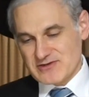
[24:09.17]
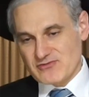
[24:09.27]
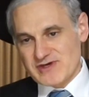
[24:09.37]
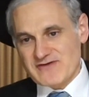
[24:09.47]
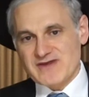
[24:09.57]
So
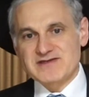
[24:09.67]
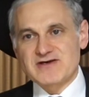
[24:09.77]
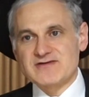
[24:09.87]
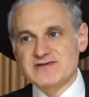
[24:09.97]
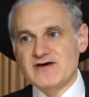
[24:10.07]
we have to ask
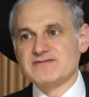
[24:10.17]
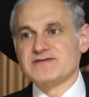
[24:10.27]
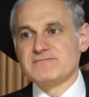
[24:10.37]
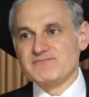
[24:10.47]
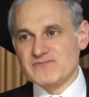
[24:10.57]
ourselves,
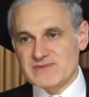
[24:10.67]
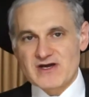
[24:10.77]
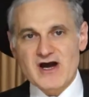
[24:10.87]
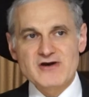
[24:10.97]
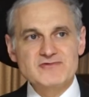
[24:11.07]

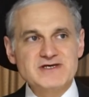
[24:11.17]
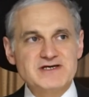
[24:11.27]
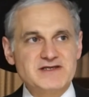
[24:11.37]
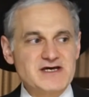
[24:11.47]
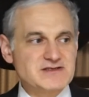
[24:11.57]
are we
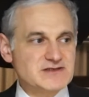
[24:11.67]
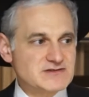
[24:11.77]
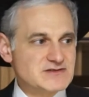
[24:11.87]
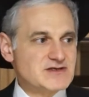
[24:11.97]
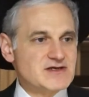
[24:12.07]
connected?